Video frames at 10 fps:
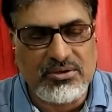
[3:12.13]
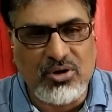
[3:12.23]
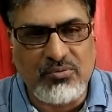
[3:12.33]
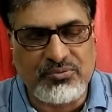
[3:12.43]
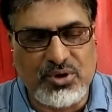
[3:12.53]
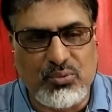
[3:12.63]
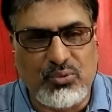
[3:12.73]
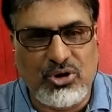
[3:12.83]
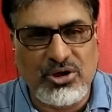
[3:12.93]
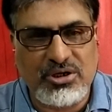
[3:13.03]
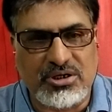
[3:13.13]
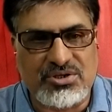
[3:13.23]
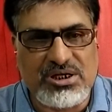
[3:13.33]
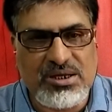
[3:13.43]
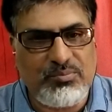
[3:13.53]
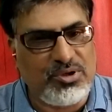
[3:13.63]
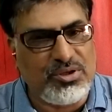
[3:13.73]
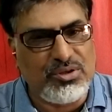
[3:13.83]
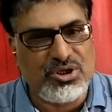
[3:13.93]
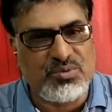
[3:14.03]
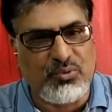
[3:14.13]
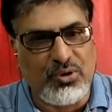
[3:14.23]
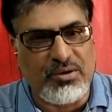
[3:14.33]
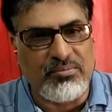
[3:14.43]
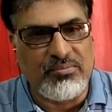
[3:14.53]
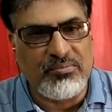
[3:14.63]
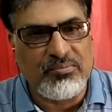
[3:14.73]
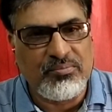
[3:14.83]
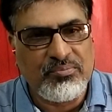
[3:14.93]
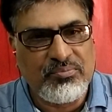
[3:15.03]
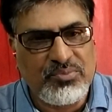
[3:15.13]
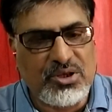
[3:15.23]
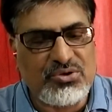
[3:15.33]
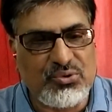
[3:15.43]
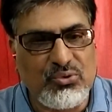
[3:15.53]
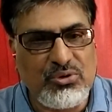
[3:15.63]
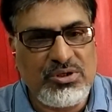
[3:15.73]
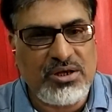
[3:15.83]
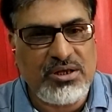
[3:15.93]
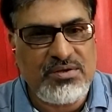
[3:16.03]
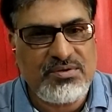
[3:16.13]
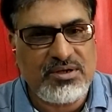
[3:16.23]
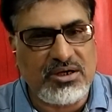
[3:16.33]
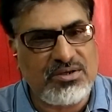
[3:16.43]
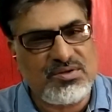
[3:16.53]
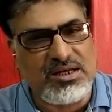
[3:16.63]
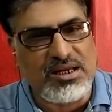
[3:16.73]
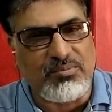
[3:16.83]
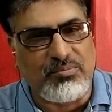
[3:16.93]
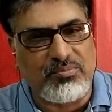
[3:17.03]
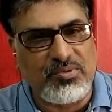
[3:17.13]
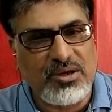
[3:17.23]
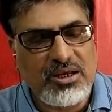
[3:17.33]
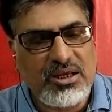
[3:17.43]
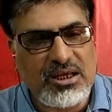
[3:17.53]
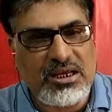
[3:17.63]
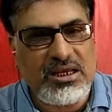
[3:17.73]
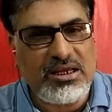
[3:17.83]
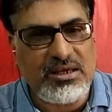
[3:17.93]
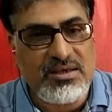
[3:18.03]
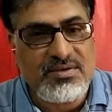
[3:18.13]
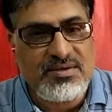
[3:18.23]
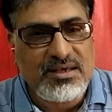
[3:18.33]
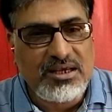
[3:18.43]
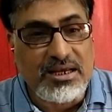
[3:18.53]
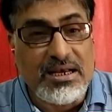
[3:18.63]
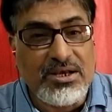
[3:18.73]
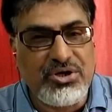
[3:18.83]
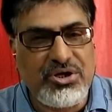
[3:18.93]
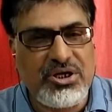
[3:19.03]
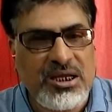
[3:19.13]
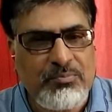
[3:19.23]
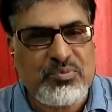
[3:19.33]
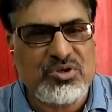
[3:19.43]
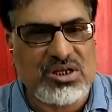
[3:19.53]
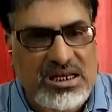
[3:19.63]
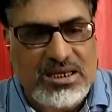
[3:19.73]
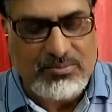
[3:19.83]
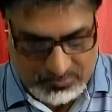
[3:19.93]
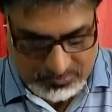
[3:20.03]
of the word asleep in this poem. The soldier is asleep. He is in deep sleep.